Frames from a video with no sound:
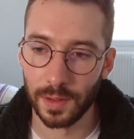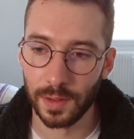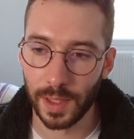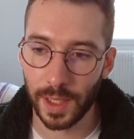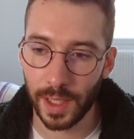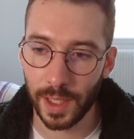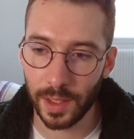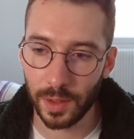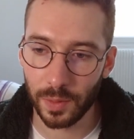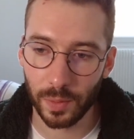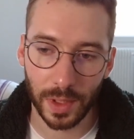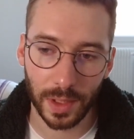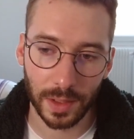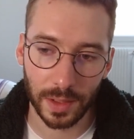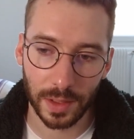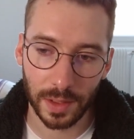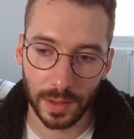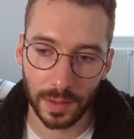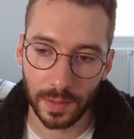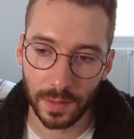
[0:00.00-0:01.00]
I will
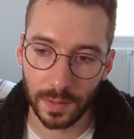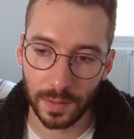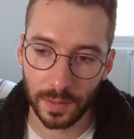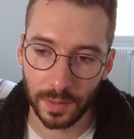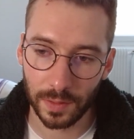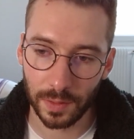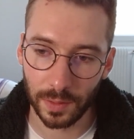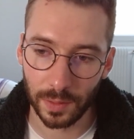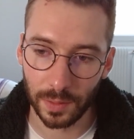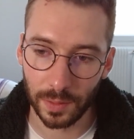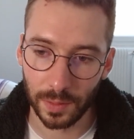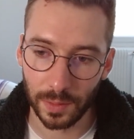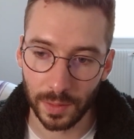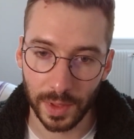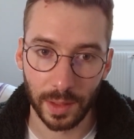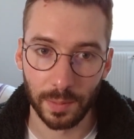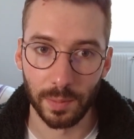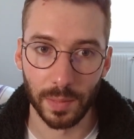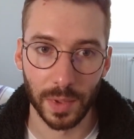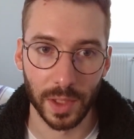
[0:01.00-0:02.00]
need to
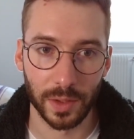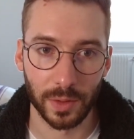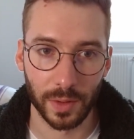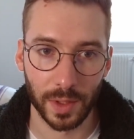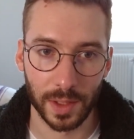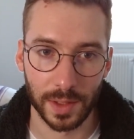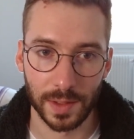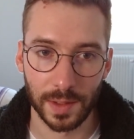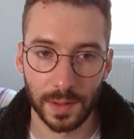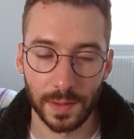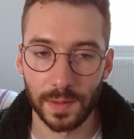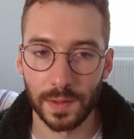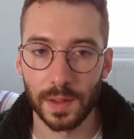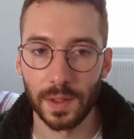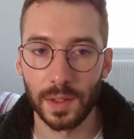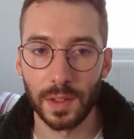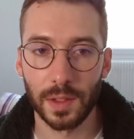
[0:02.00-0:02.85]
get better at it,